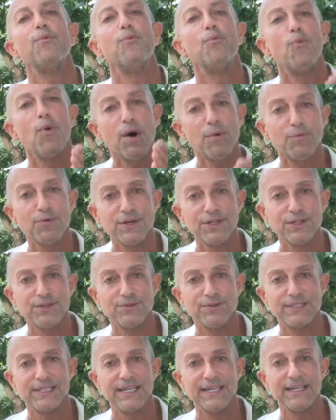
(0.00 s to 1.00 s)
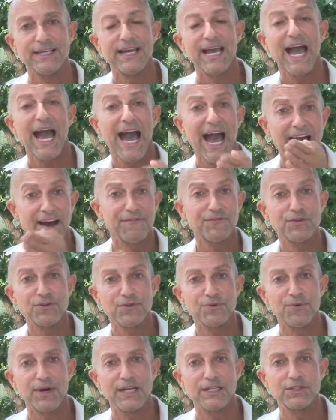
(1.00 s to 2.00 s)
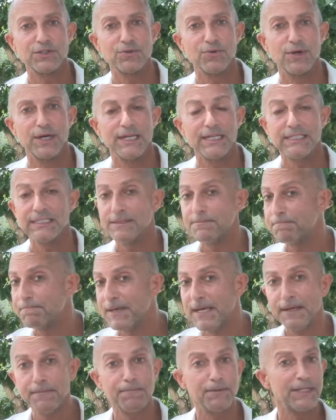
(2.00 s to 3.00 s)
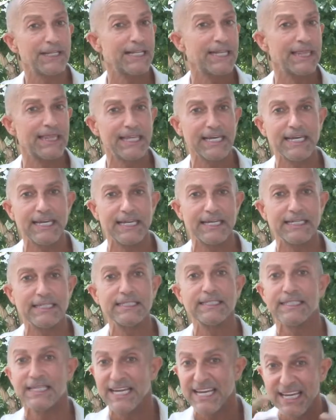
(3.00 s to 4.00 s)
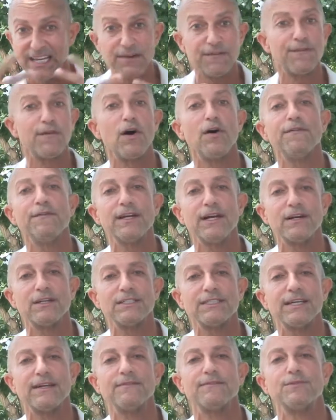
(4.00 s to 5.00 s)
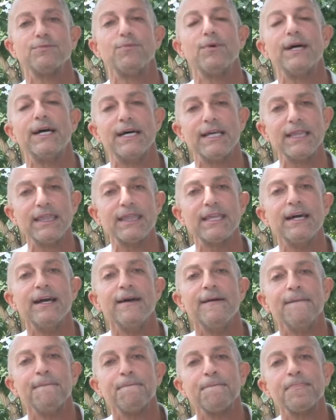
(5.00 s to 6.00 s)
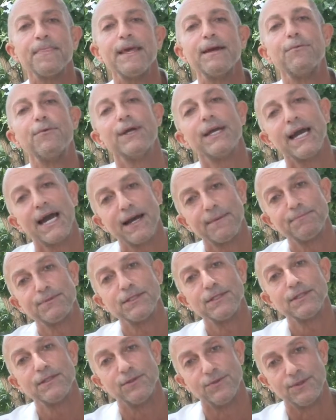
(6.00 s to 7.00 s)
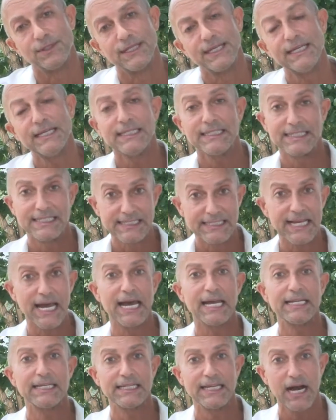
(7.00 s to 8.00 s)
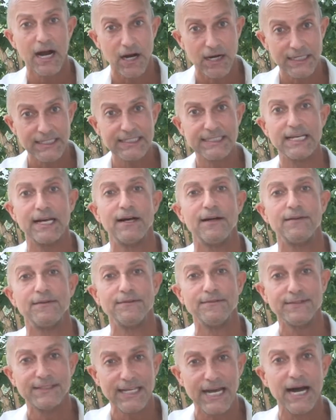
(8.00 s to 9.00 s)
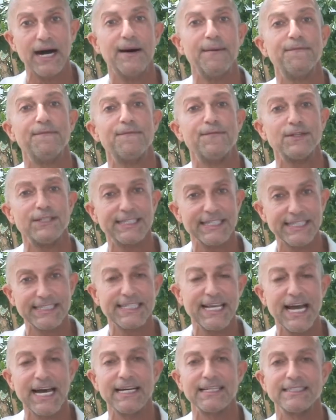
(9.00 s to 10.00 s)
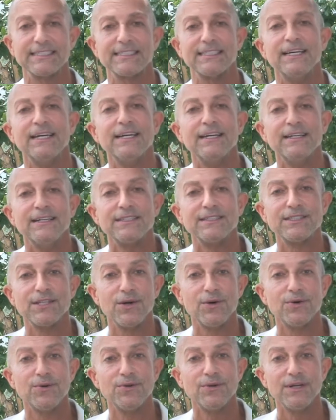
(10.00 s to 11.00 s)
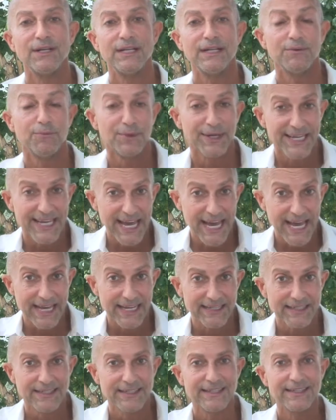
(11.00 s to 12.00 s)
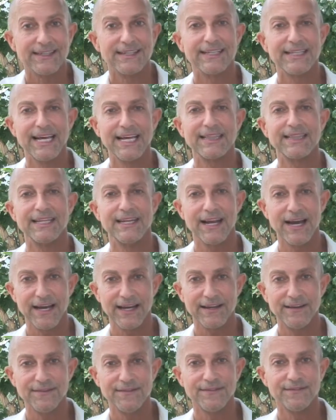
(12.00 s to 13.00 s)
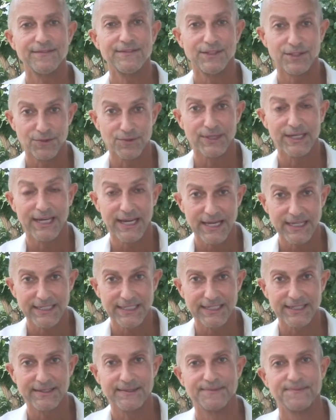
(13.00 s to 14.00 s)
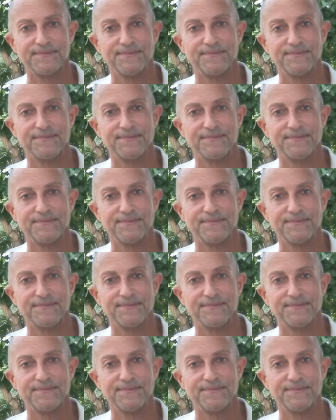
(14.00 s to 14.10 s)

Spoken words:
what we're using after the right choice, people and things involving ourselves with, we absolutely set ourselves up for success. So we can let the knife do the cutting.